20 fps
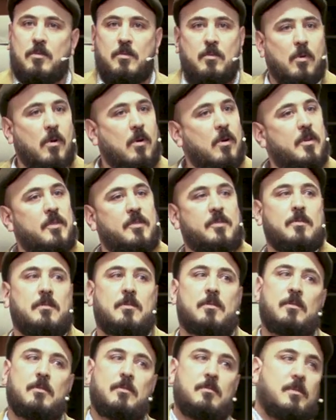to us
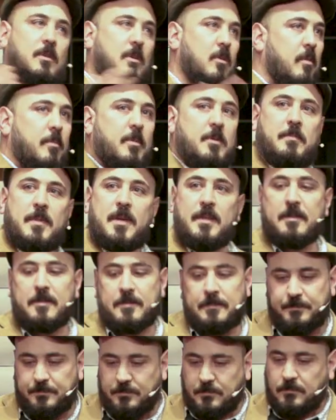or to the government.